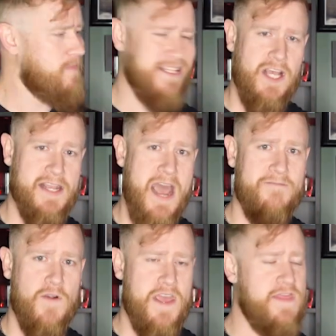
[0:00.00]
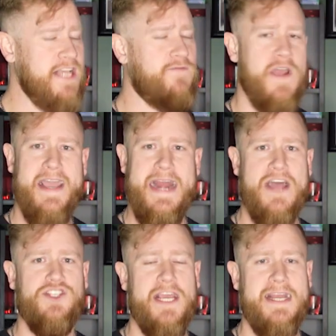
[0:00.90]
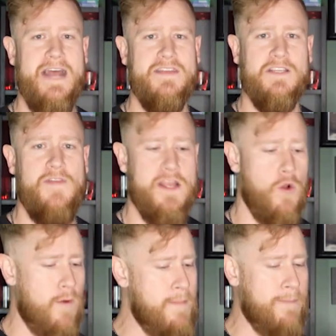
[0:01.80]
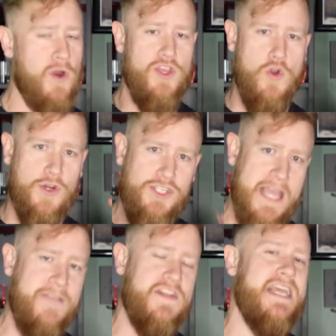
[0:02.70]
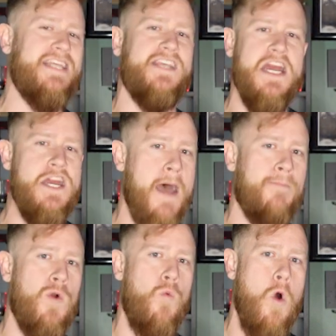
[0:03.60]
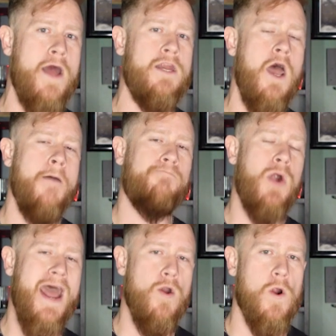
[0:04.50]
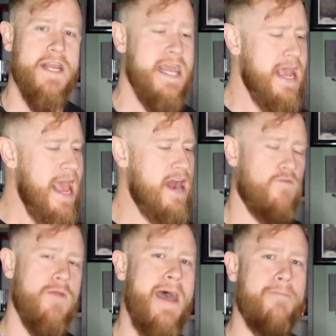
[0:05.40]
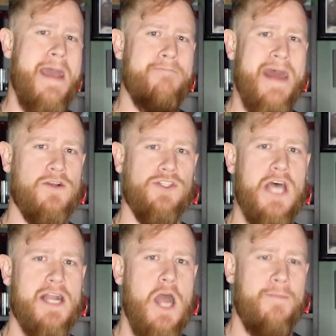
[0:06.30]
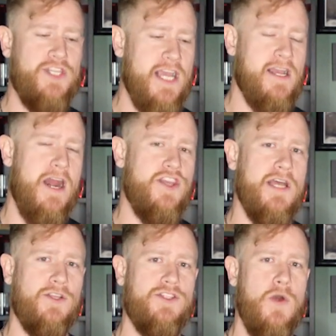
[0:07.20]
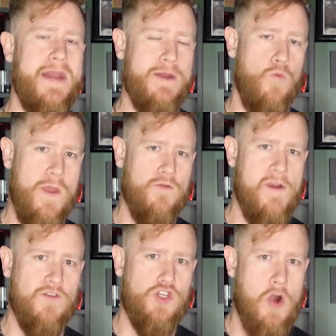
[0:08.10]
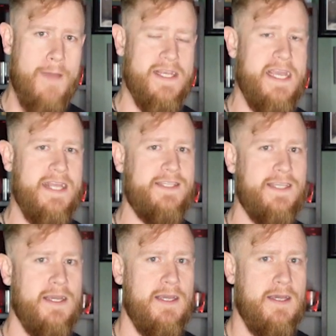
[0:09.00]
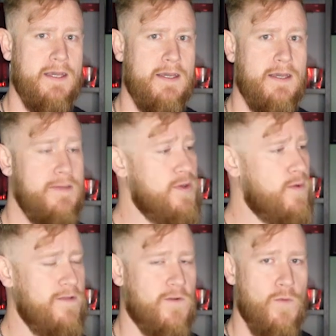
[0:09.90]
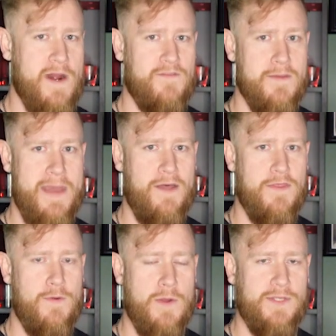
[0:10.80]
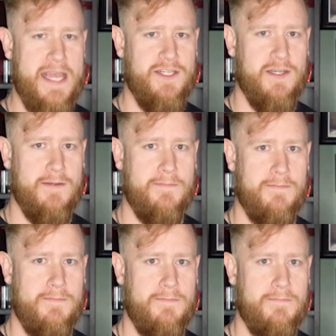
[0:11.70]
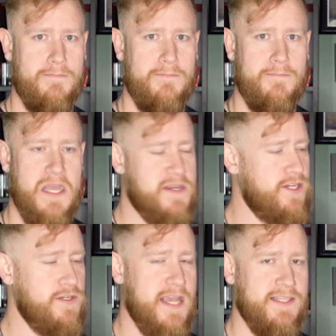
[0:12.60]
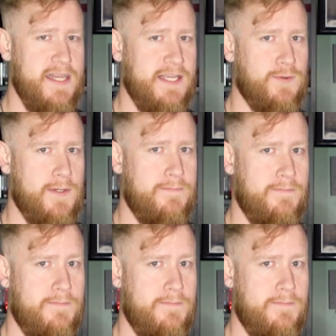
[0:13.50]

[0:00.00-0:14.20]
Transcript: That's all I got for you. Thanks for hanging out and checking out this video. Remember, your safety is the number one priority. Head over to mountainmanmedical.com and check out our Yellowstone and Wind River trauma kits. Be ready for whatever the mountain throws at you. I'll catch you guys in the next one.